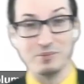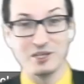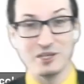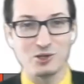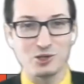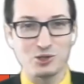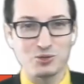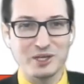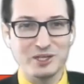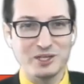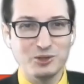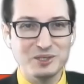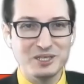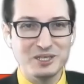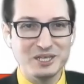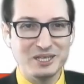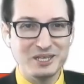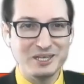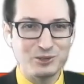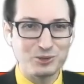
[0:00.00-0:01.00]
because when you
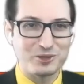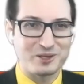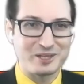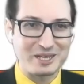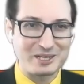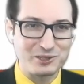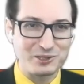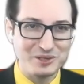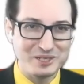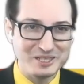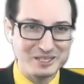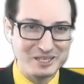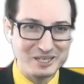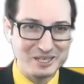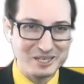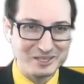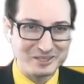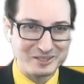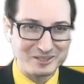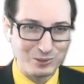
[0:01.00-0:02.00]
delete, you don't actually
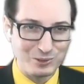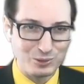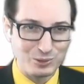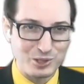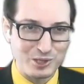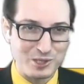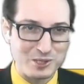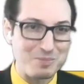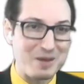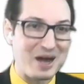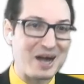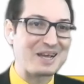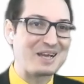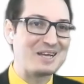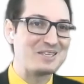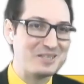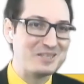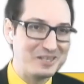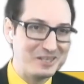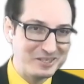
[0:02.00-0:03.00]
delete, you just mark
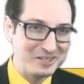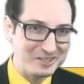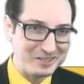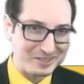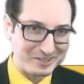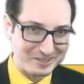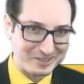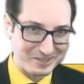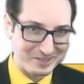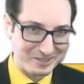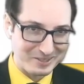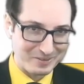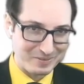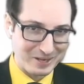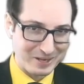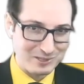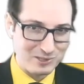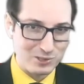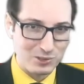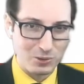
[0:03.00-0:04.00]
as deleted,
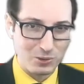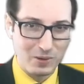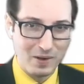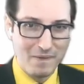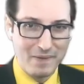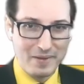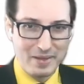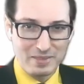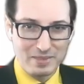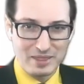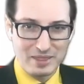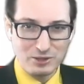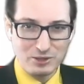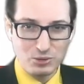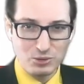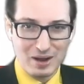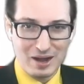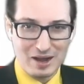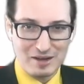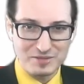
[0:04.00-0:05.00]
right? So then
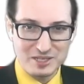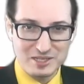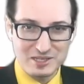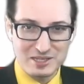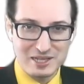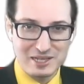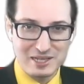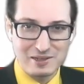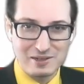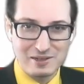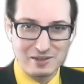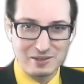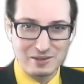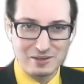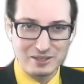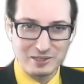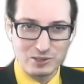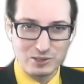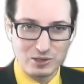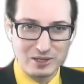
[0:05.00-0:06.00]
you have this
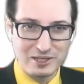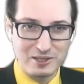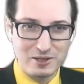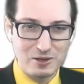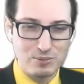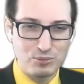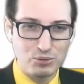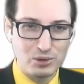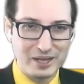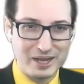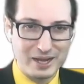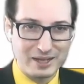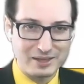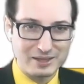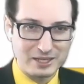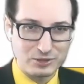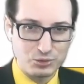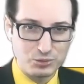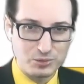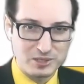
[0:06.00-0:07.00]
little, it's a little Boolean
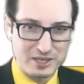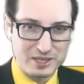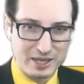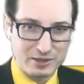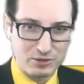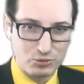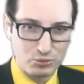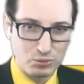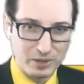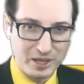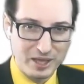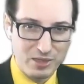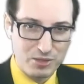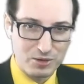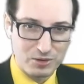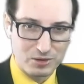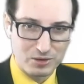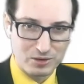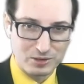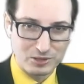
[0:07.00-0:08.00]
that you set to
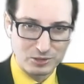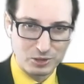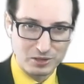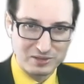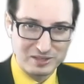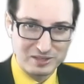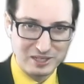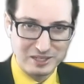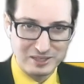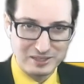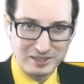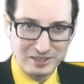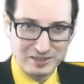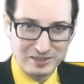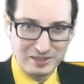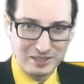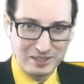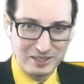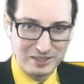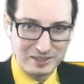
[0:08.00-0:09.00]
either not
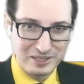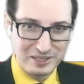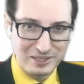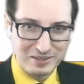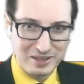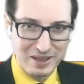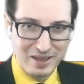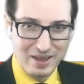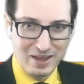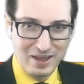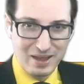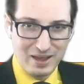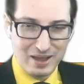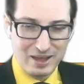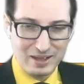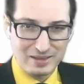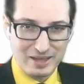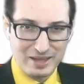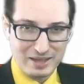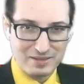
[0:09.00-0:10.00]
deleted, deleted,
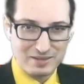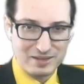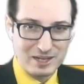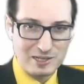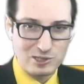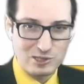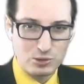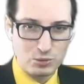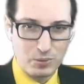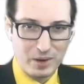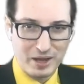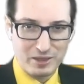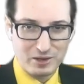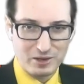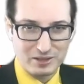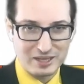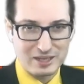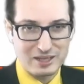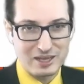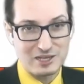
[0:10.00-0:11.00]
and that tells you
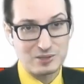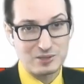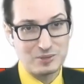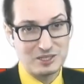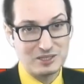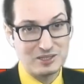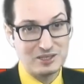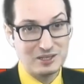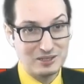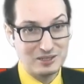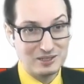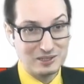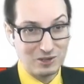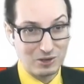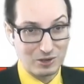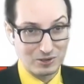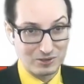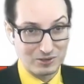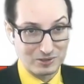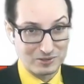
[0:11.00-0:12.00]
whether that has been deleted
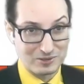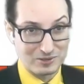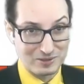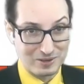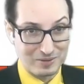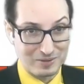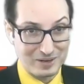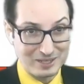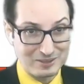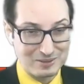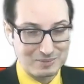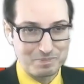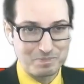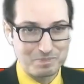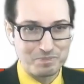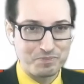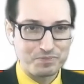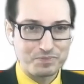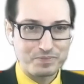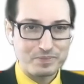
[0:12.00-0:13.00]
or not, all right?
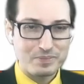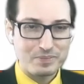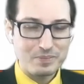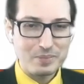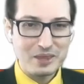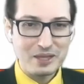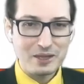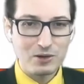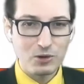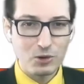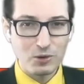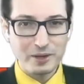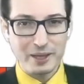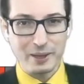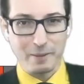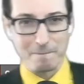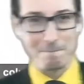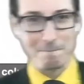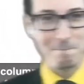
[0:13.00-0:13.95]
Okay.